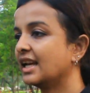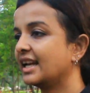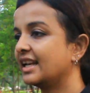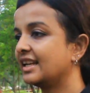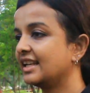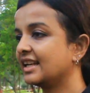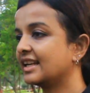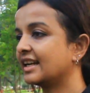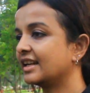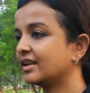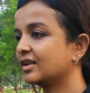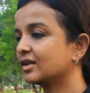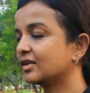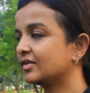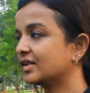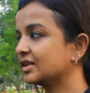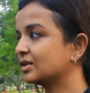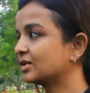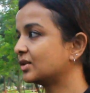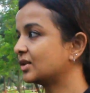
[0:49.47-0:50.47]
any kind of
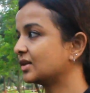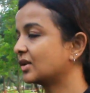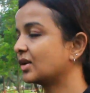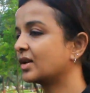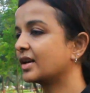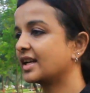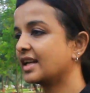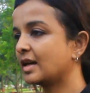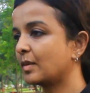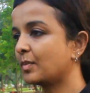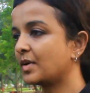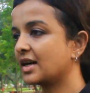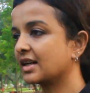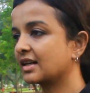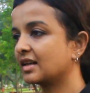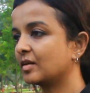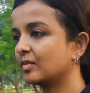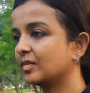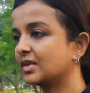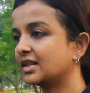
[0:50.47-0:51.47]
other korea
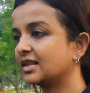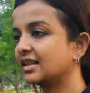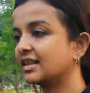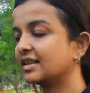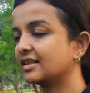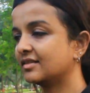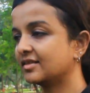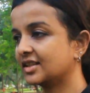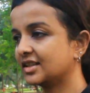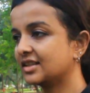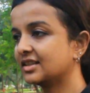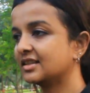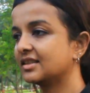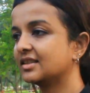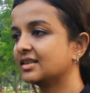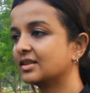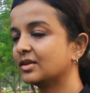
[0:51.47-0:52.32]
paakama idu vandu